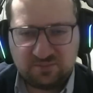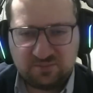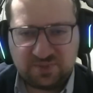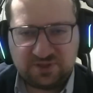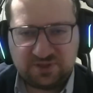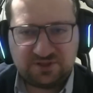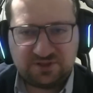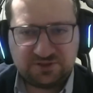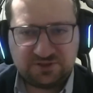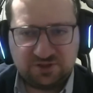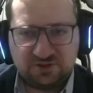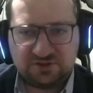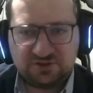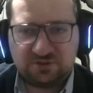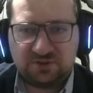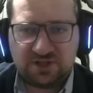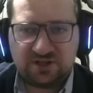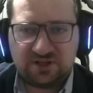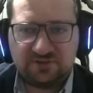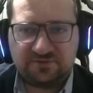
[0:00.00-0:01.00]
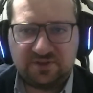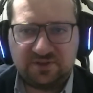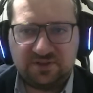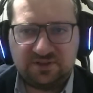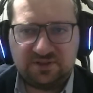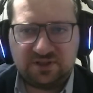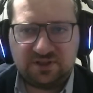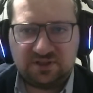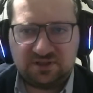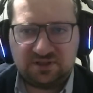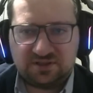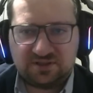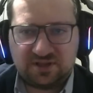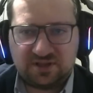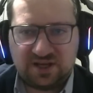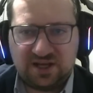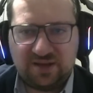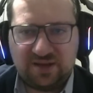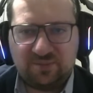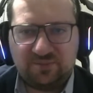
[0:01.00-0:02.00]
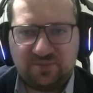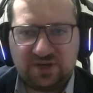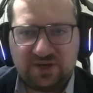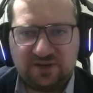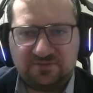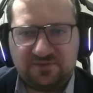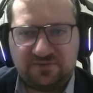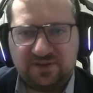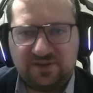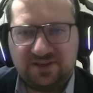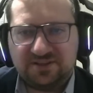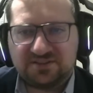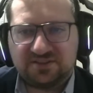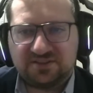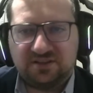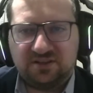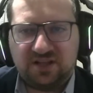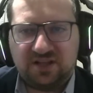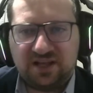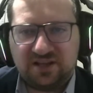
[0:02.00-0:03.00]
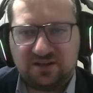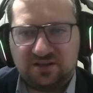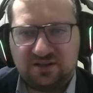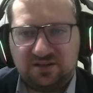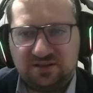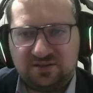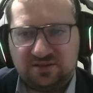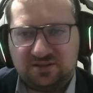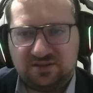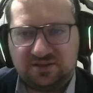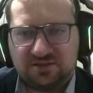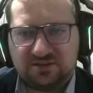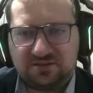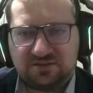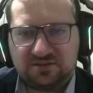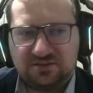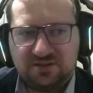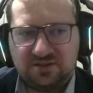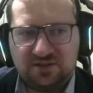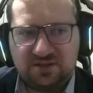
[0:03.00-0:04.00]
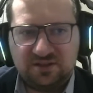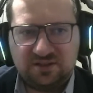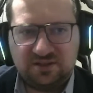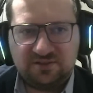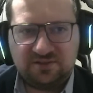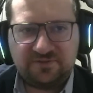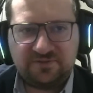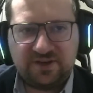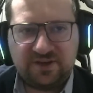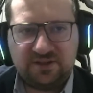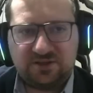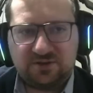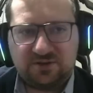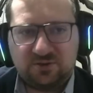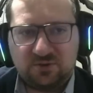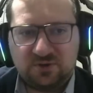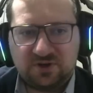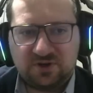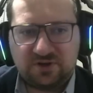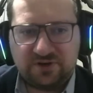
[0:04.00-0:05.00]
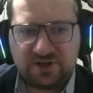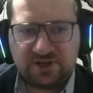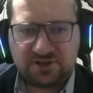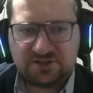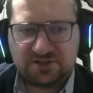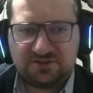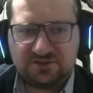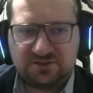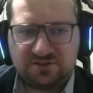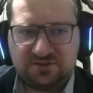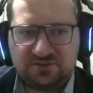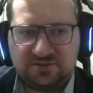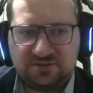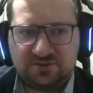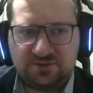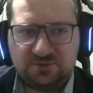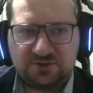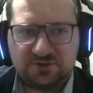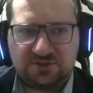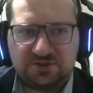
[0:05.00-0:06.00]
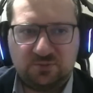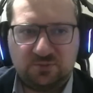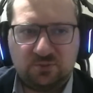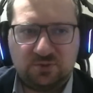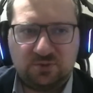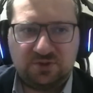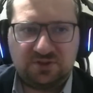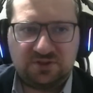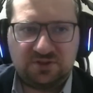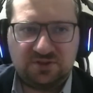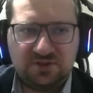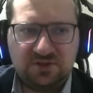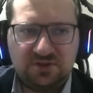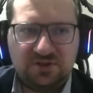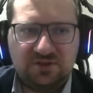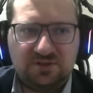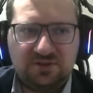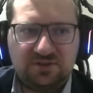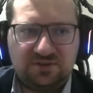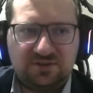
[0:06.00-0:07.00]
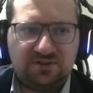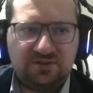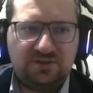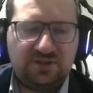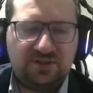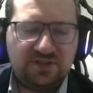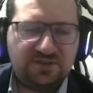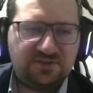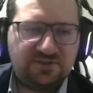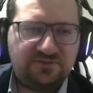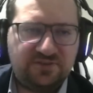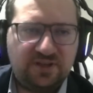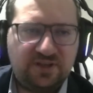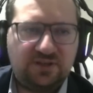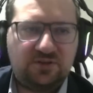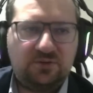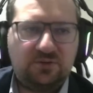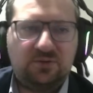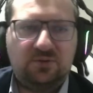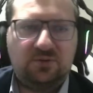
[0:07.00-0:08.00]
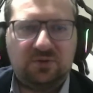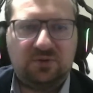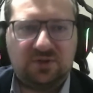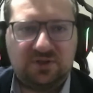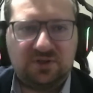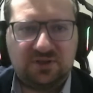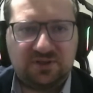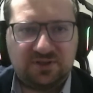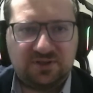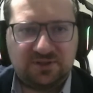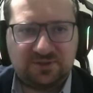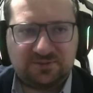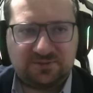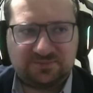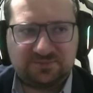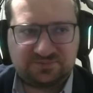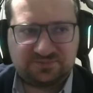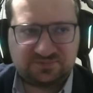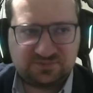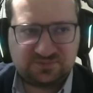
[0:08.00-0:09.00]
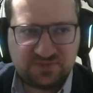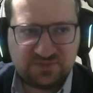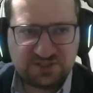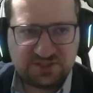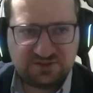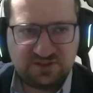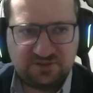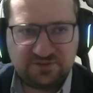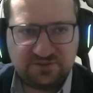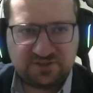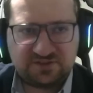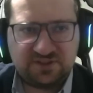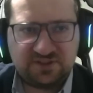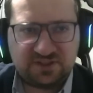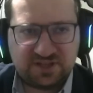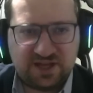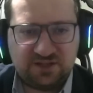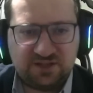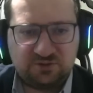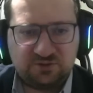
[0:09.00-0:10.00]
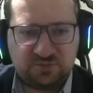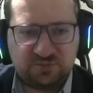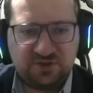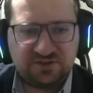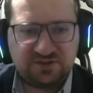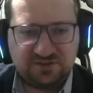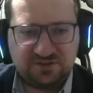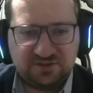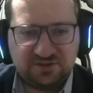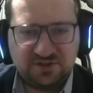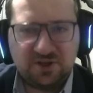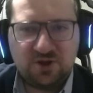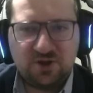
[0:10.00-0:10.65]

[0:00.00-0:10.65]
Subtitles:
But there's also another thing that I think it's unlikely that the Federal Corrections Institution it's a federal service that handles prisons,